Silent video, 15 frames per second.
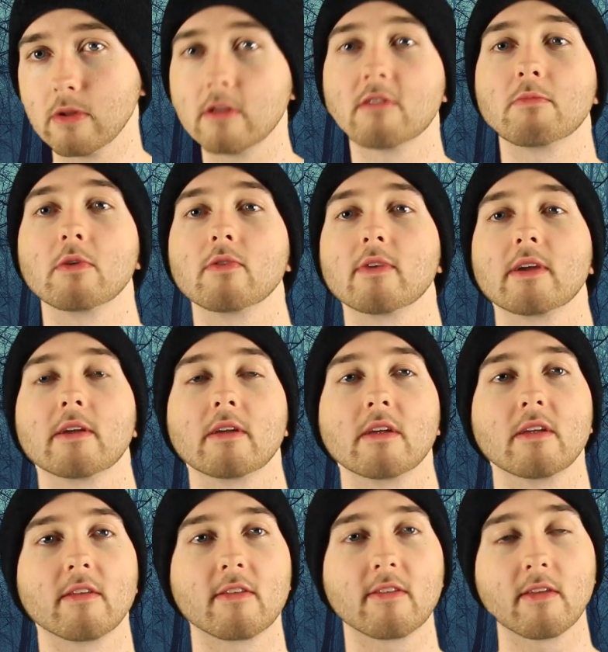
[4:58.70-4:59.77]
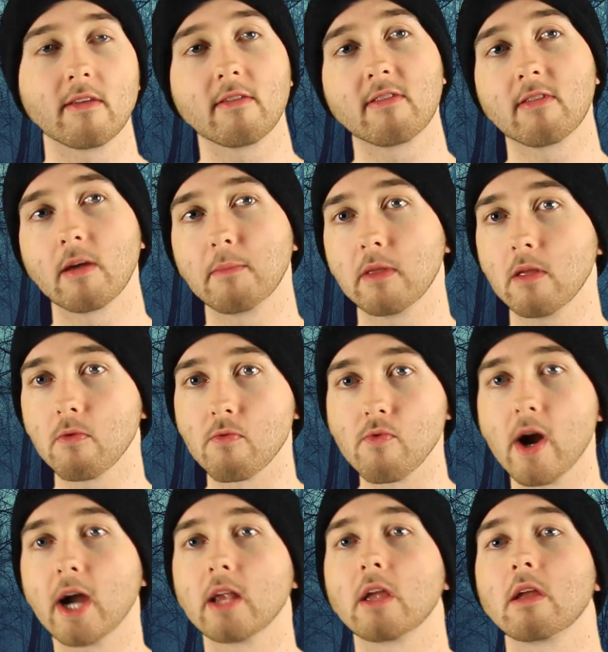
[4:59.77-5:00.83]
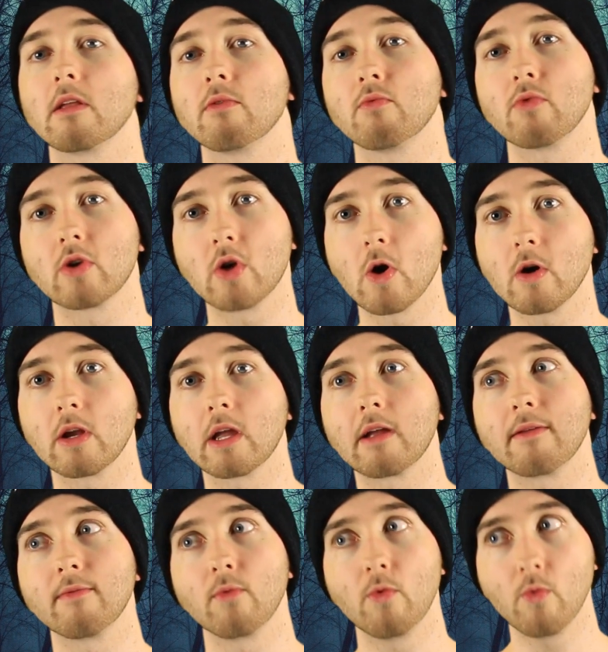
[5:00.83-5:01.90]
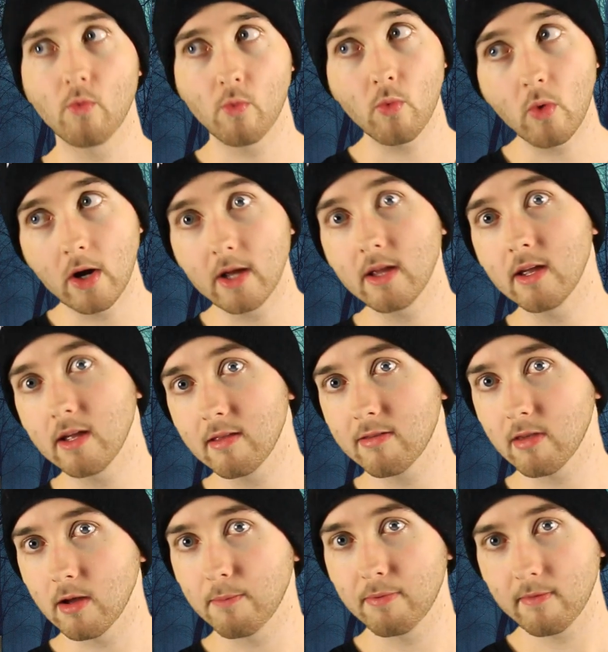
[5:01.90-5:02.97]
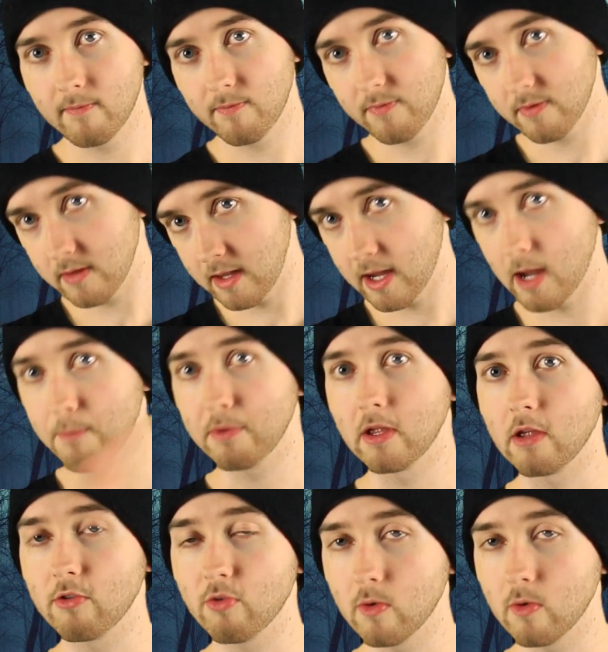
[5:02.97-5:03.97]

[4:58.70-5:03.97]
with this movie is some of the writing regarding what ends up happening